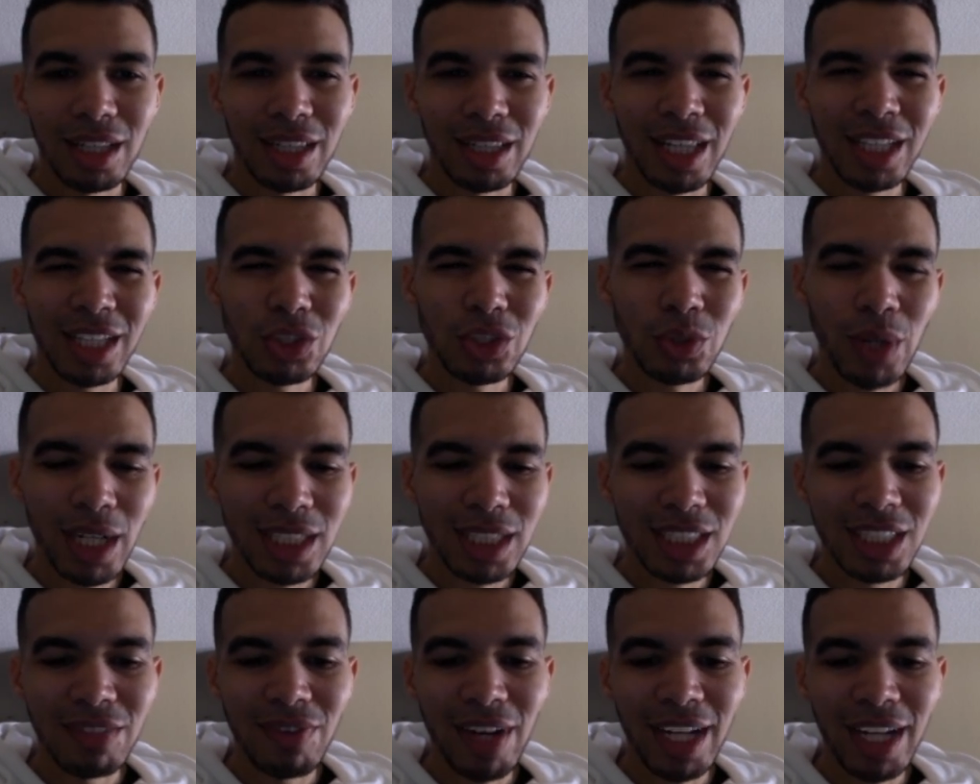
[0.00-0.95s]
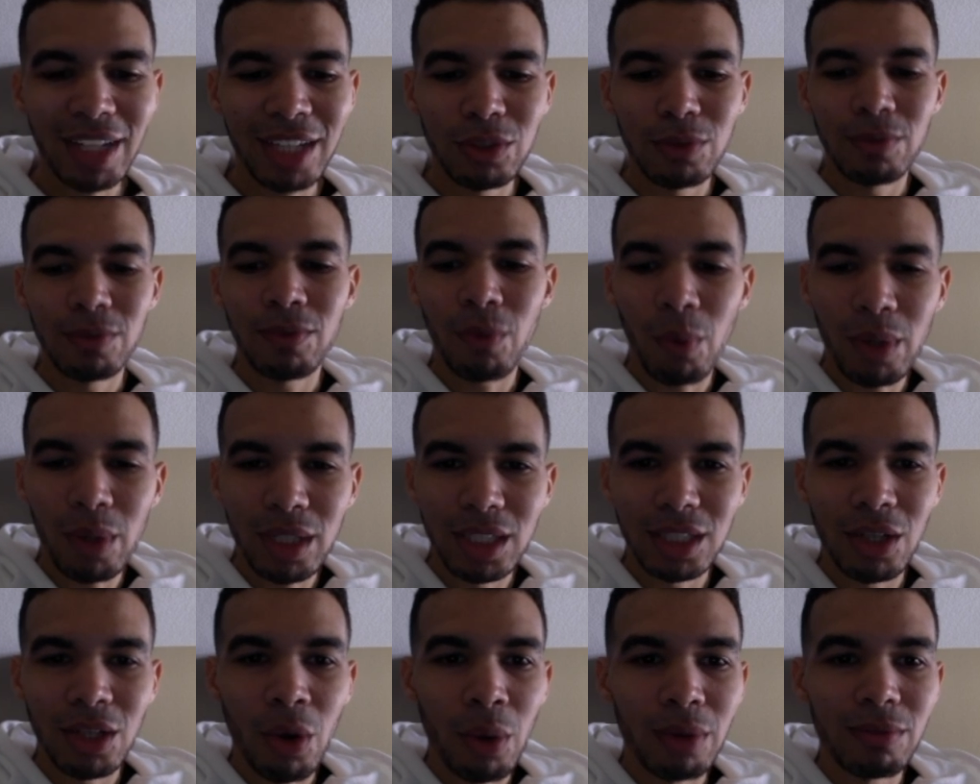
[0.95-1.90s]
Let's try to see if I can do
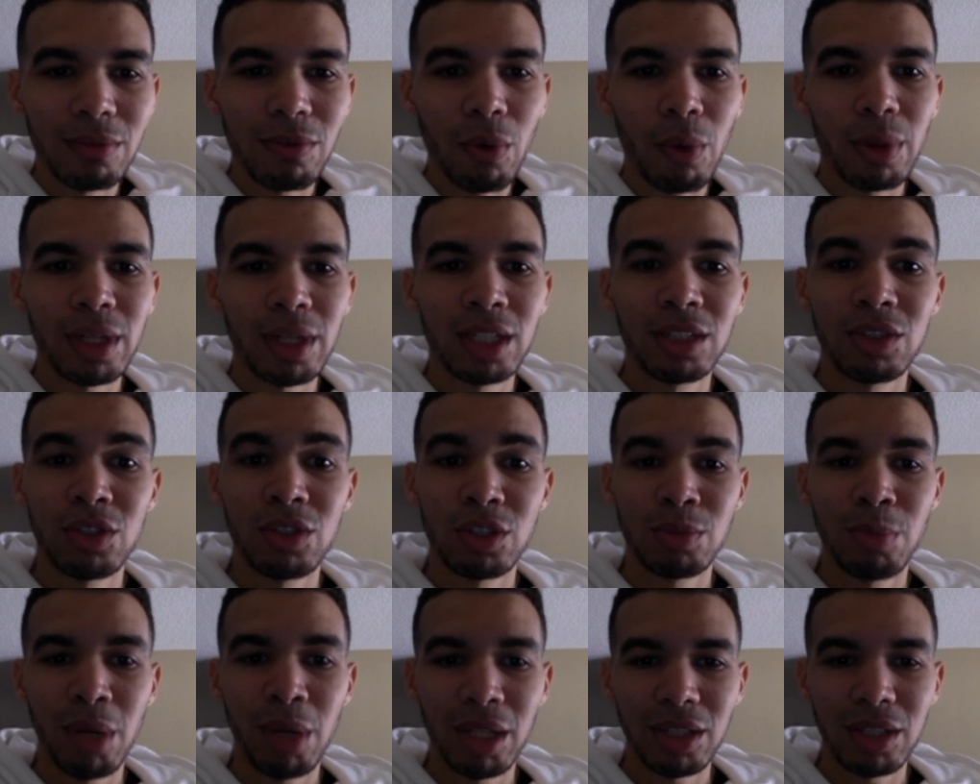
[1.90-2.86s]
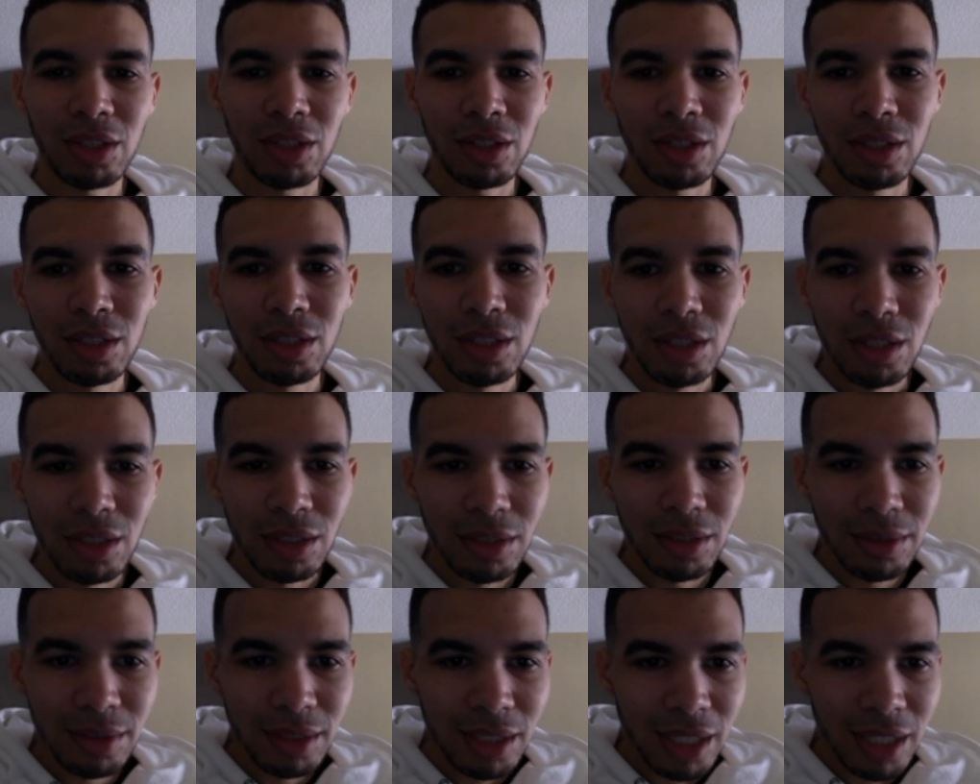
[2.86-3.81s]
$40 going forward into this month
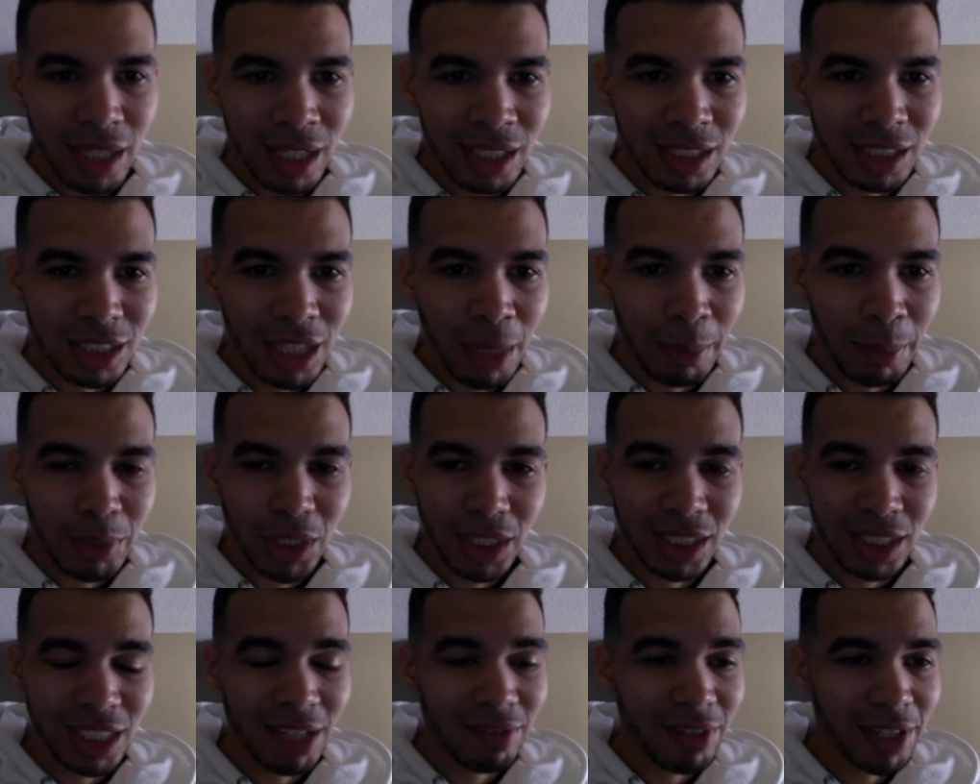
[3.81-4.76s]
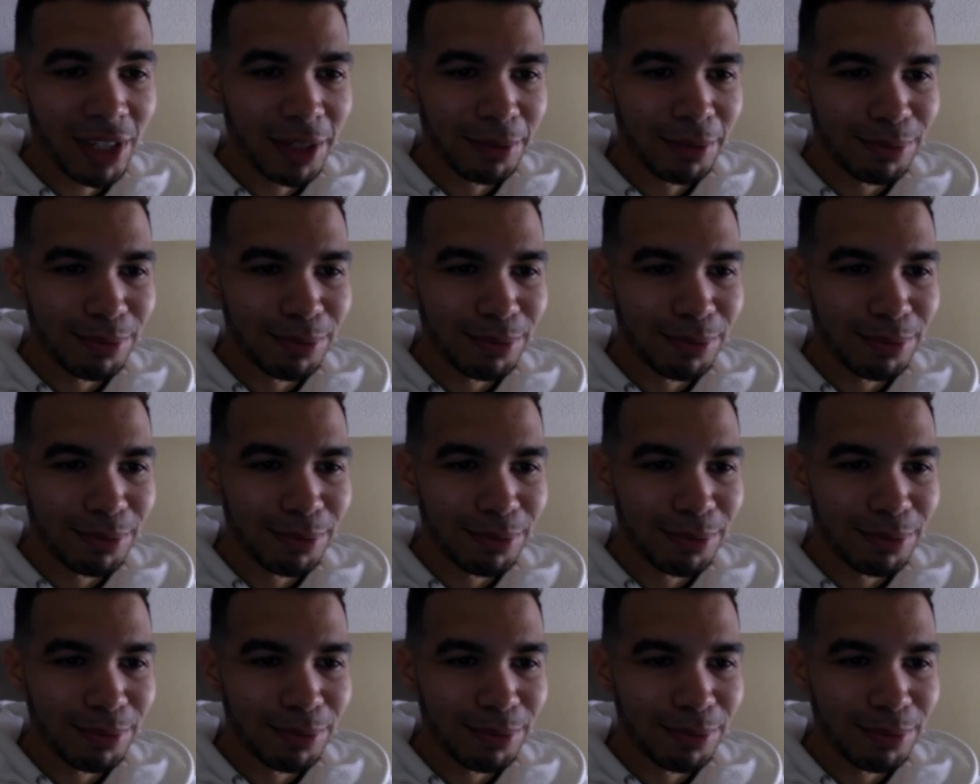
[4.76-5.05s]
and see how much I can save there.